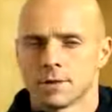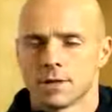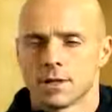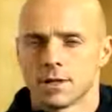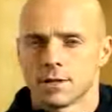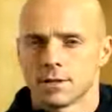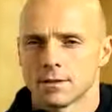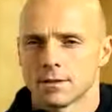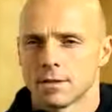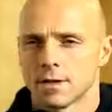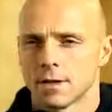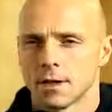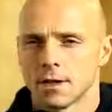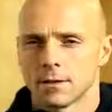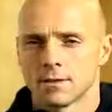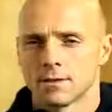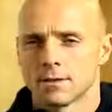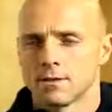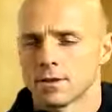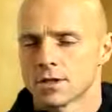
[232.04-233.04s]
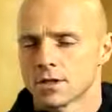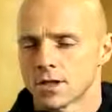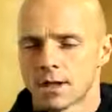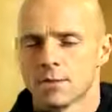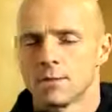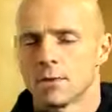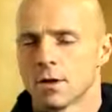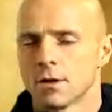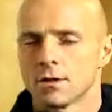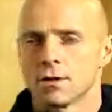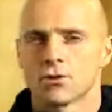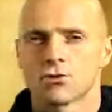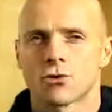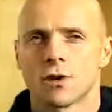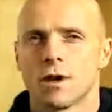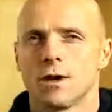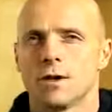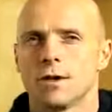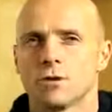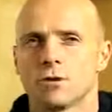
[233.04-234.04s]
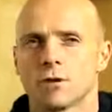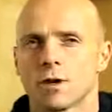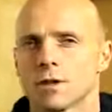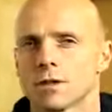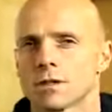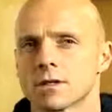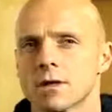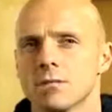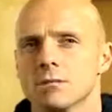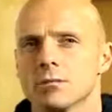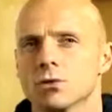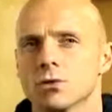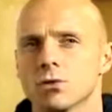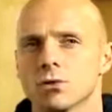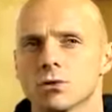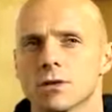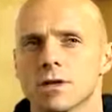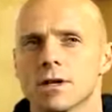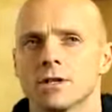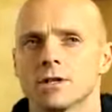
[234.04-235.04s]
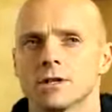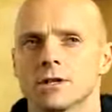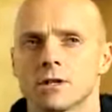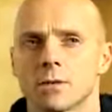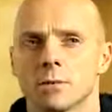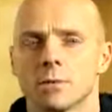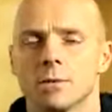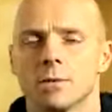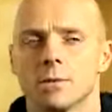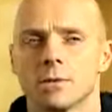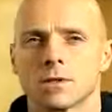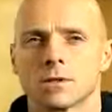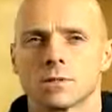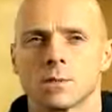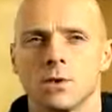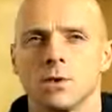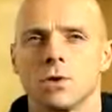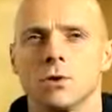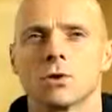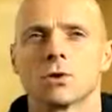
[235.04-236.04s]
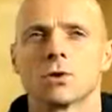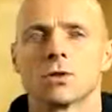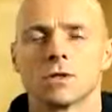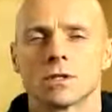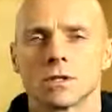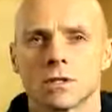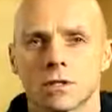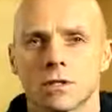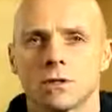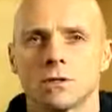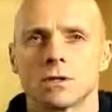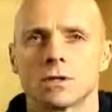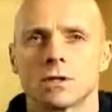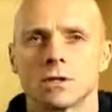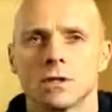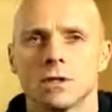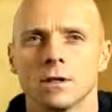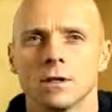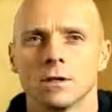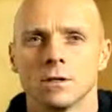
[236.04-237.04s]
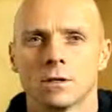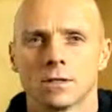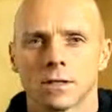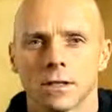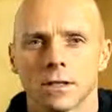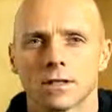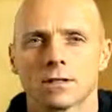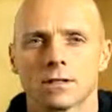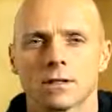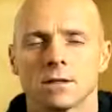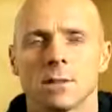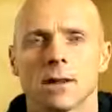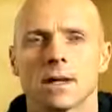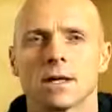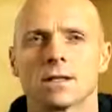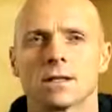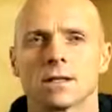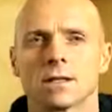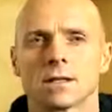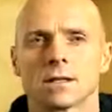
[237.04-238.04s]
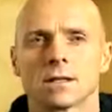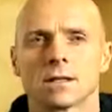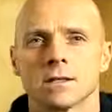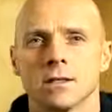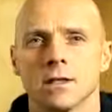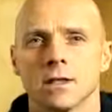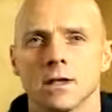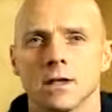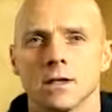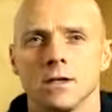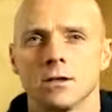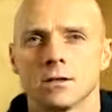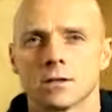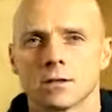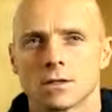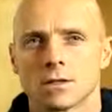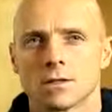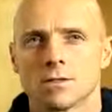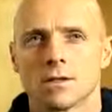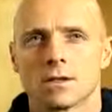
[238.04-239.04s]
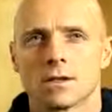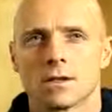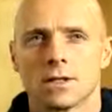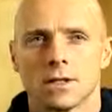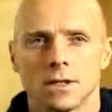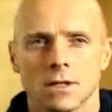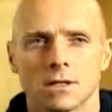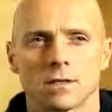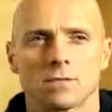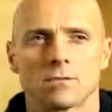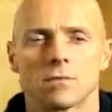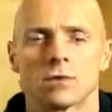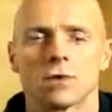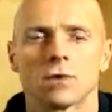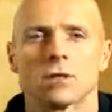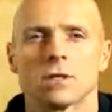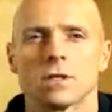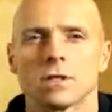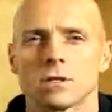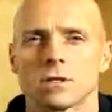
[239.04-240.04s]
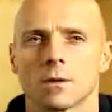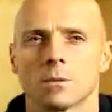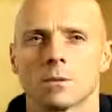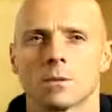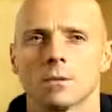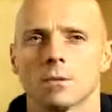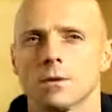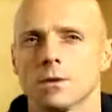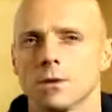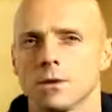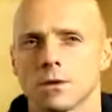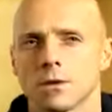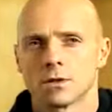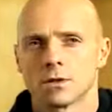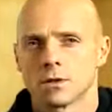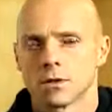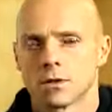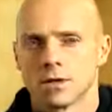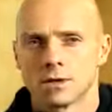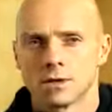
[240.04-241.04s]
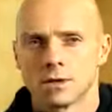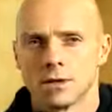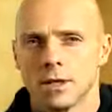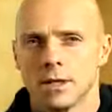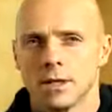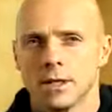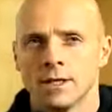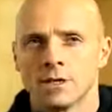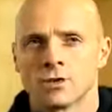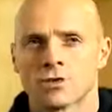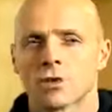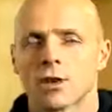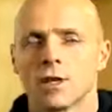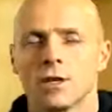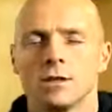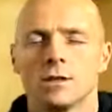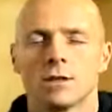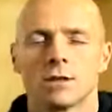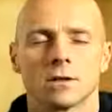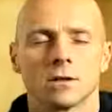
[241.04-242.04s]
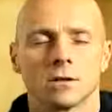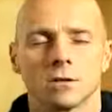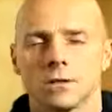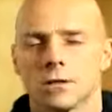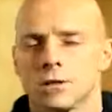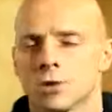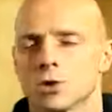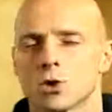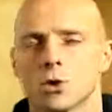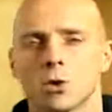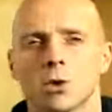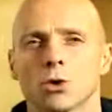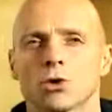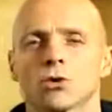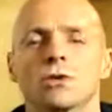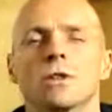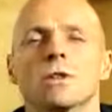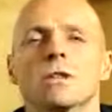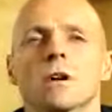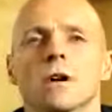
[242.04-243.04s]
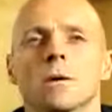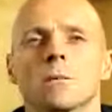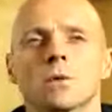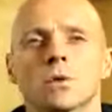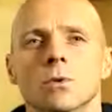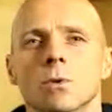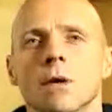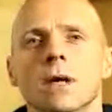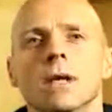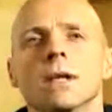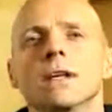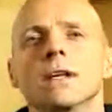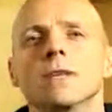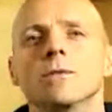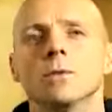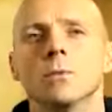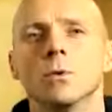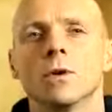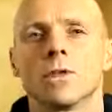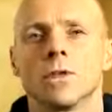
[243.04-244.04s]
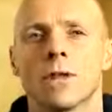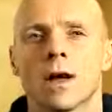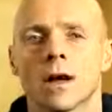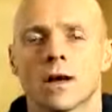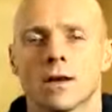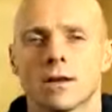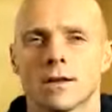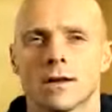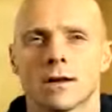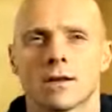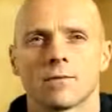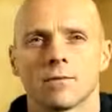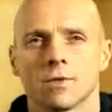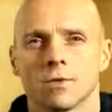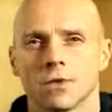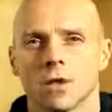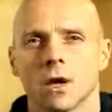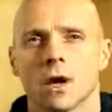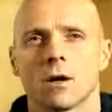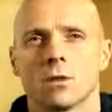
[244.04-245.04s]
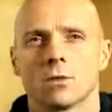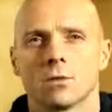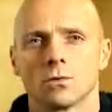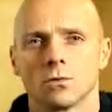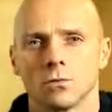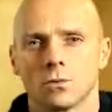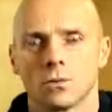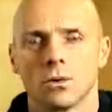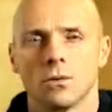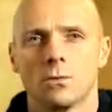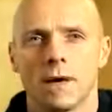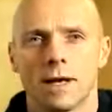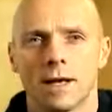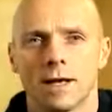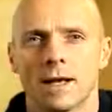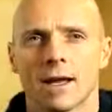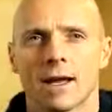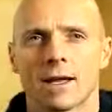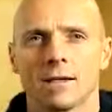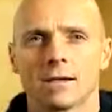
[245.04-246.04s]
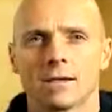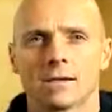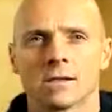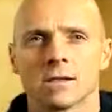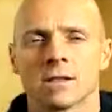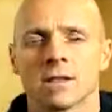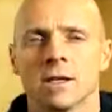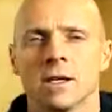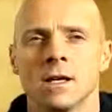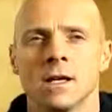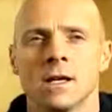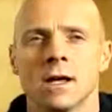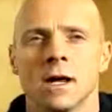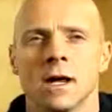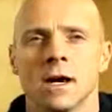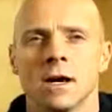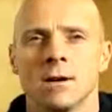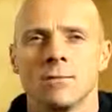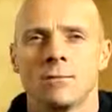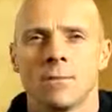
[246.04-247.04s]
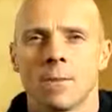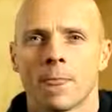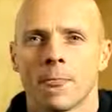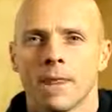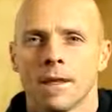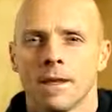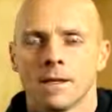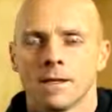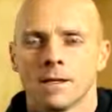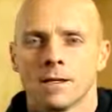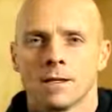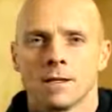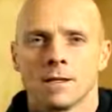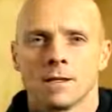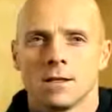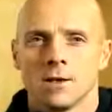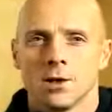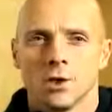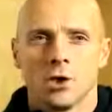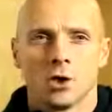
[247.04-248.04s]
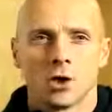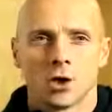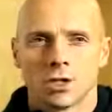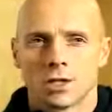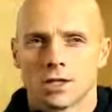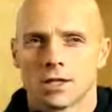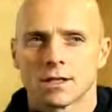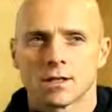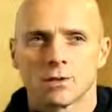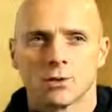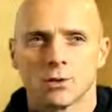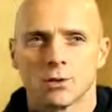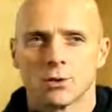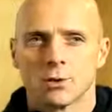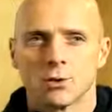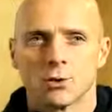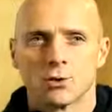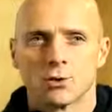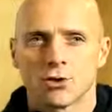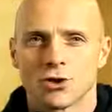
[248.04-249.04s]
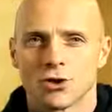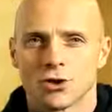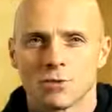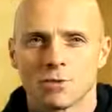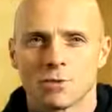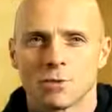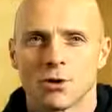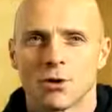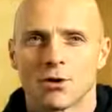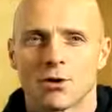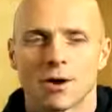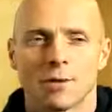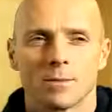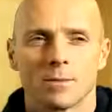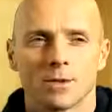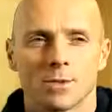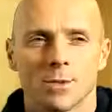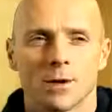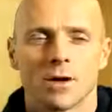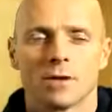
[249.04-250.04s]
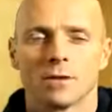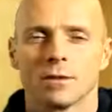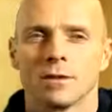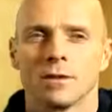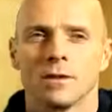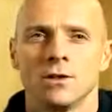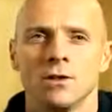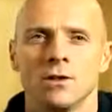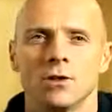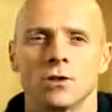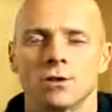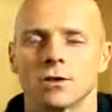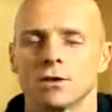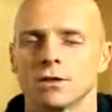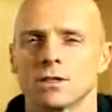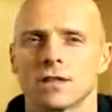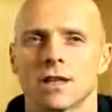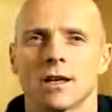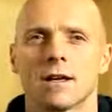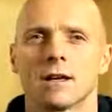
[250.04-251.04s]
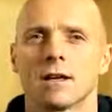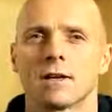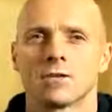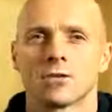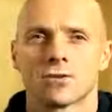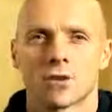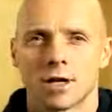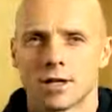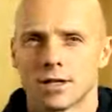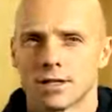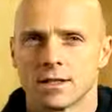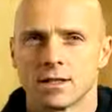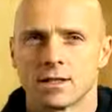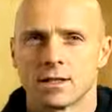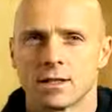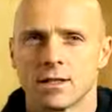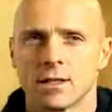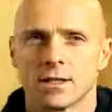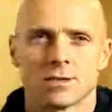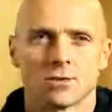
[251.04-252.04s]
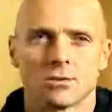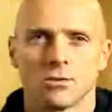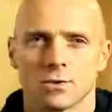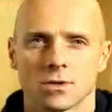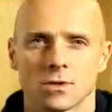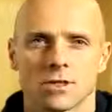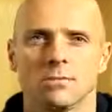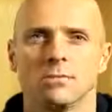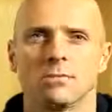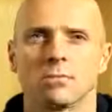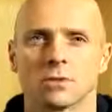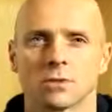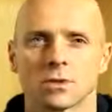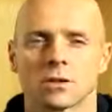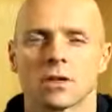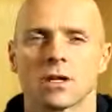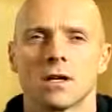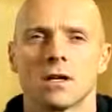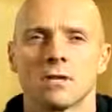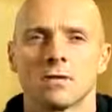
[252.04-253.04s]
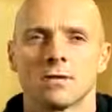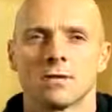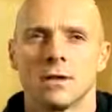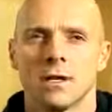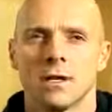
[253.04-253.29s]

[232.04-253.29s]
get uh, do the same kind of training or get the same broad range of supplements, but you can still stick to the basics. You can still get a decent protein supplement. can still train you two or three times a week, and even with that, the average guy will will make gains. Um, You can stick to a good nutrition program as well. You can stay hydrated. It's all simple stuff,